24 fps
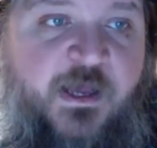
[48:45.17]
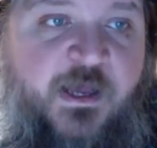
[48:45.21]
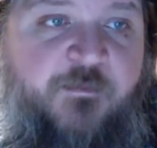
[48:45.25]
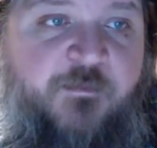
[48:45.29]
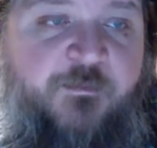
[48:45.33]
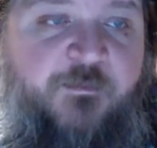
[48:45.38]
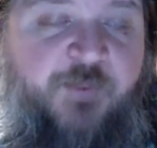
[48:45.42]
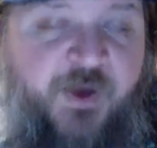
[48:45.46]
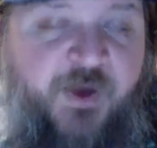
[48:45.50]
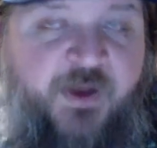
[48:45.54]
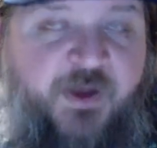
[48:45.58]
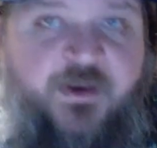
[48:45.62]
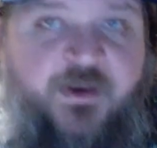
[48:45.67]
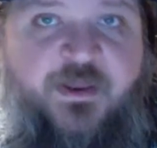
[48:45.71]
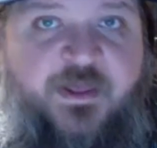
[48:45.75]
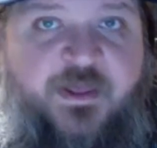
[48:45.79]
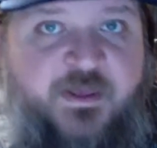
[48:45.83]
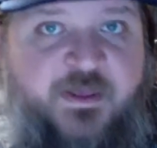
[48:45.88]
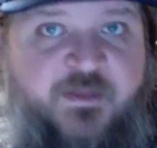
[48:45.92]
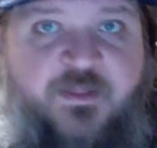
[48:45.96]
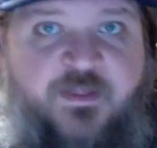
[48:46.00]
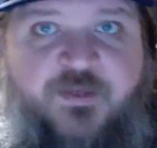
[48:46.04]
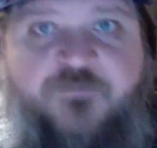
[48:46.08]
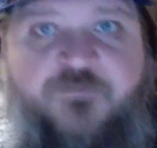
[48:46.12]
but
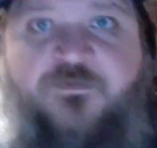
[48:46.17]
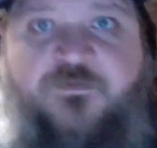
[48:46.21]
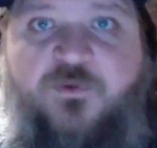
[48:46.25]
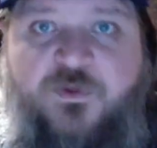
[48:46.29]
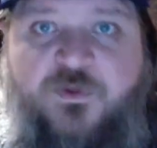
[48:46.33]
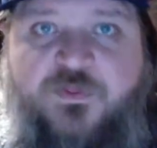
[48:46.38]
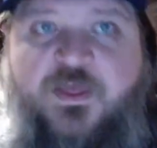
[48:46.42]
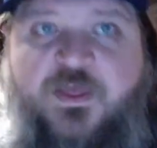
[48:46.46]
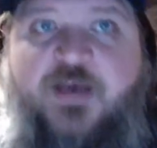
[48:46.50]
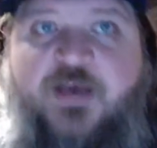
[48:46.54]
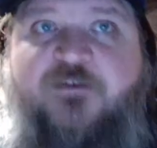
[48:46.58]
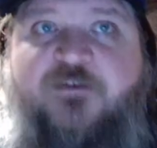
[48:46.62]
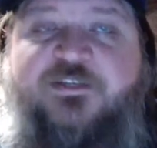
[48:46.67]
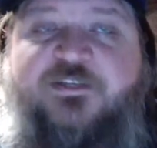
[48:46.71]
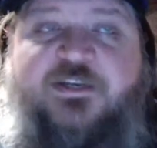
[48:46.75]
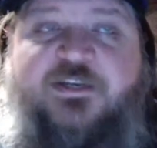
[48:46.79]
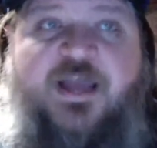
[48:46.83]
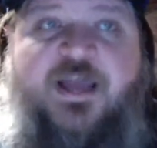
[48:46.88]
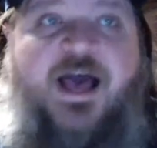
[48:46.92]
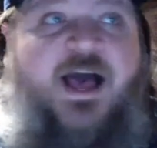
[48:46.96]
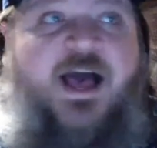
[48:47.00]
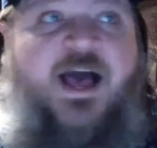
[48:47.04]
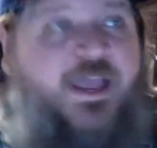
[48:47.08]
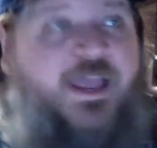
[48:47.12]
Hill at
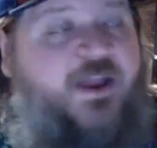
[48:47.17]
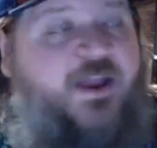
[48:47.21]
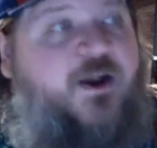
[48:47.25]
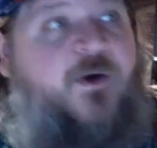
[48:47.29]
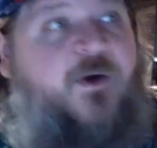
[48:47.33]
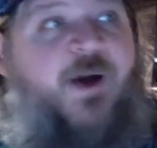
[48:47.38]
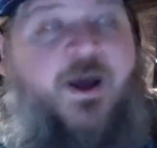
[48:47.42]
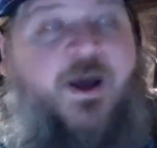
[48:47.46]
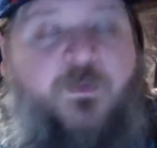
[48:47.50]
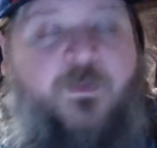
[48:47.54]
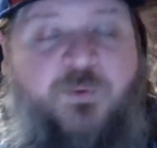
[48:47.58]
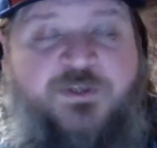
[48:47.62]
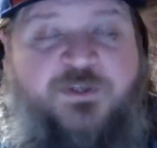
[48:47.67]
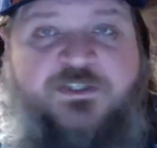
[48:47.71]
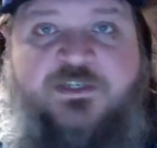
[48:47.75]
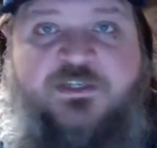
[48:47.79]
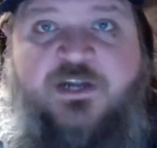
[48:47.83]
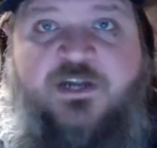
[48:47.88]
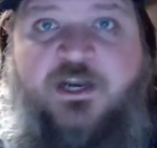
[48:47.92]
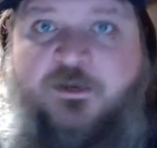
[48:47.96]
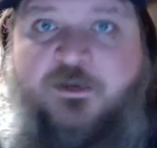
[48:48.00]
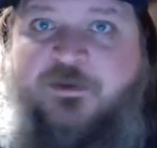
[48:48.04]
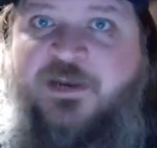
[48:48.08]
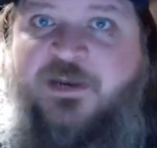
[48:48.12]
4,000, I wasn't
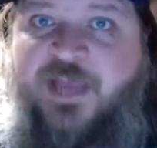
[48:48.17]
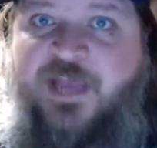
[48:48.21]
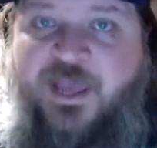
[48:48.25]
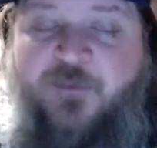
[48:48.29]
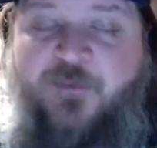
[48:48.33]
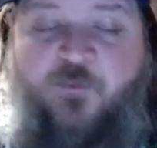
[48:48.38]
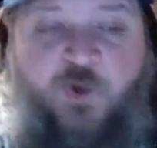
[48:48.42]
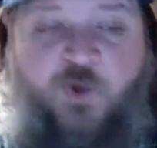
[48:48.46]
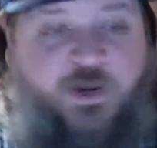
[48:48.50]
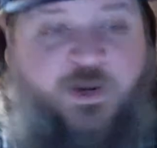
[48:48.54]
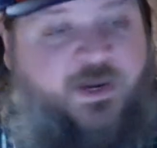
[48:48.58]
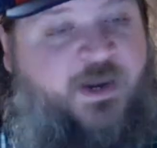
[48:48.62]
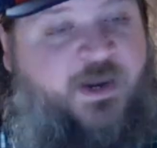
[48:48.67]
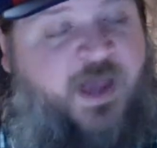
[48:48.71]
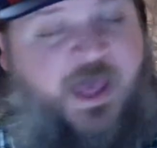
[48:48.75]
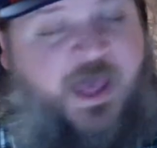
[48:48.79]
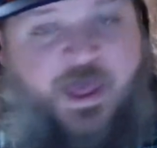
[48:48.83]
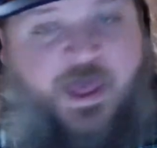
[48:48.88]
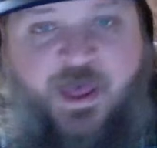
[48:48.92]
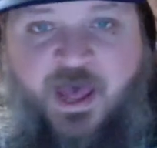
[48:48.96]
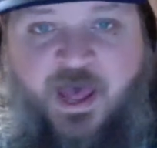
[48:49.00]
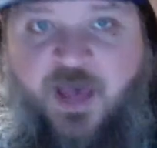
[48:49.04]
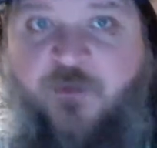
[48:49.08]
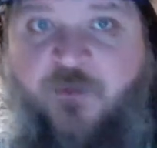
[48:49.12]
on him in game one.
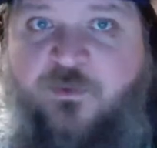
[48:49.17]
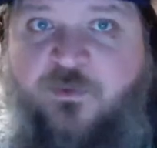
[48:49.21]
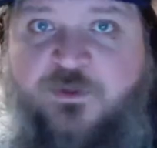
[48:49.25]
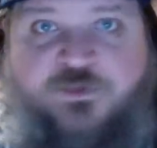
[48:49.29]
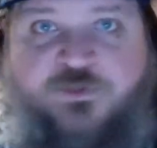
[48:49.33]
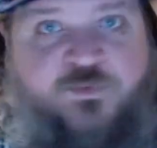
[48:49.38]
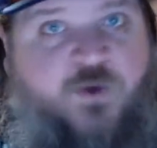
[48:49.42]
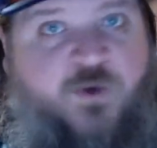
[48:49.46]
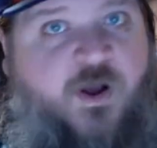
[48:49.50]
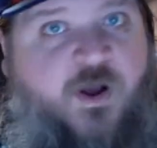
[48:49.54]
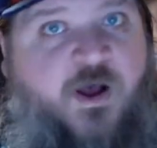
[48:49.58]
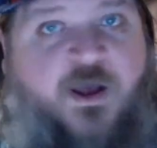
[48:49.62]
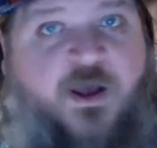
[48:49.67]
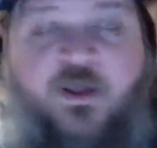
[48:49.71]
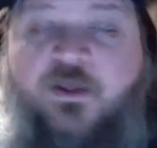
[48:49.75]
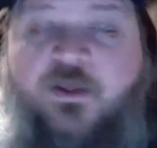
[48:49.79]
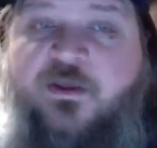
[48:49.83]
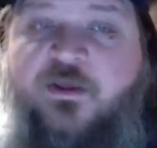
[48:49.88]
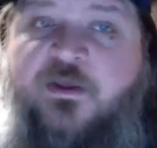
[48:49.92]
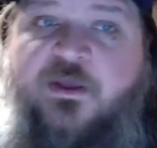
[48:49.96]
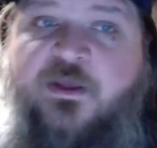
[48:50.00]
I was wrong.